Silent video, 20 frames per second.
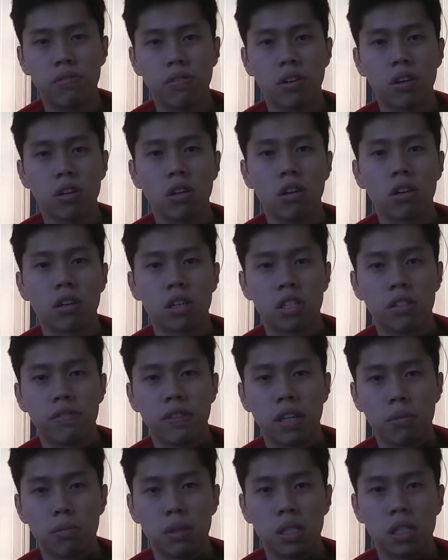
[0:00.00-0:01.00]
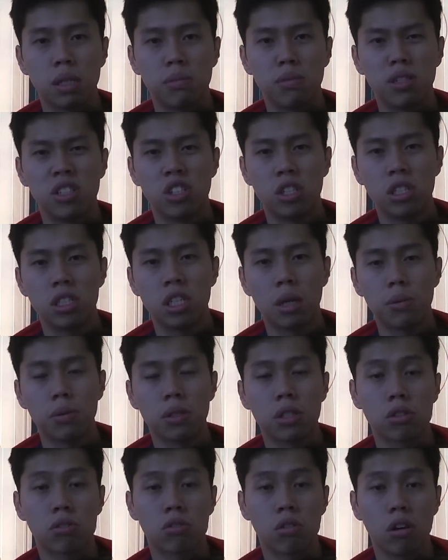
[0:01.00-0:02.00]
far along in development. I mean, she's able
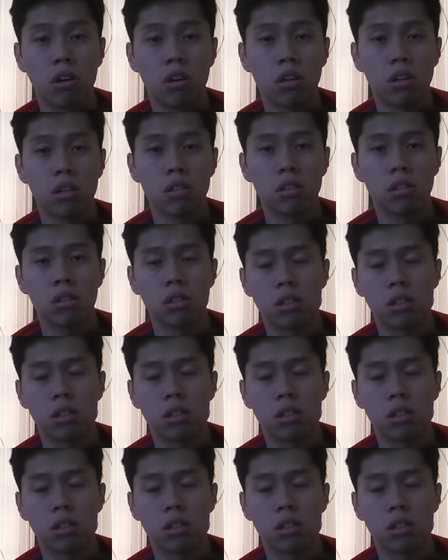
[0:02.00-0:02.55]
to crawl.